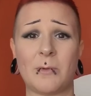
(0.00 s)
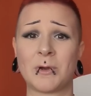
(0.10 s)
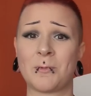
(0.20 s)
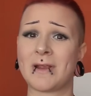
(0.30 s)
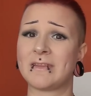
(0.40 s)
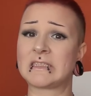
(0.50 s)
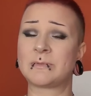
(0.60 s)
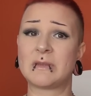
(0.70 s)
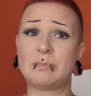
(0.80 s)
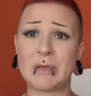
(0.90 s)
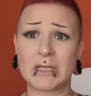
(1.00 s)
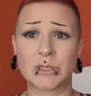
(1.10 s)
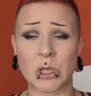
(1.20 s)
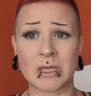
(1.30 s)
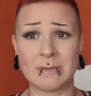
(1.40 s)
I want to wear this with big
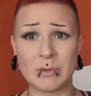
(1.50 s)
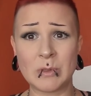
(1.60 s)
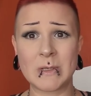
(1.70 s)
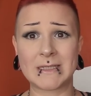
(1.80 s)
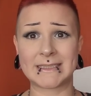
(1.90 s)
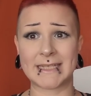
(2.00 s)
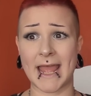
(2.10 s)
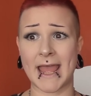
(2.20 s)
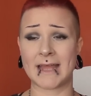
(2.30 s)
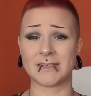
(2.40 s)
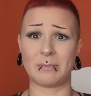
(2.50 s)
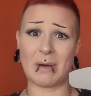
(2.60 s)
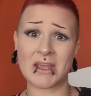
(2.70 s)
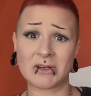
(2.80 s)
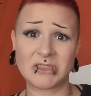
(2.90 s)
chunky boots and a
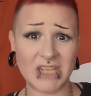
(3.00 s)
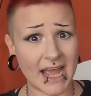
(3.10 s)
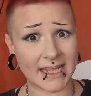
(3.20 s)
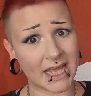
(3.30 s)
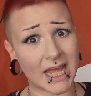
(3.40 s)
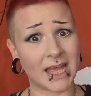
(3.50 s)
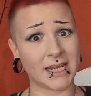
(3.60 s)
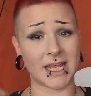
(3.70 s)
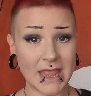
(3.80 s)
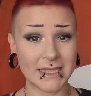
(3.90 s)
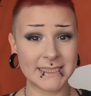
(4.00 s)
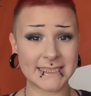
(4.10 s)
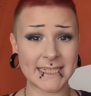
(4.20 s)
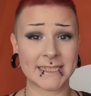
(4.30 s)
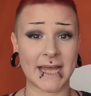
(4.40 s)
biker jacket. The
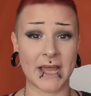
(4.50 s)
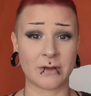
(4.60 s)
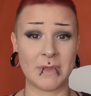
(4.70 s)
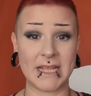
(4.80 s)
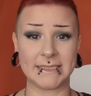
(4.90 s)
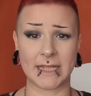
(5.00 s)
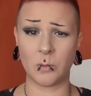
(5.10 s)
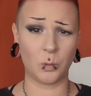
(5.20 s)
second item is a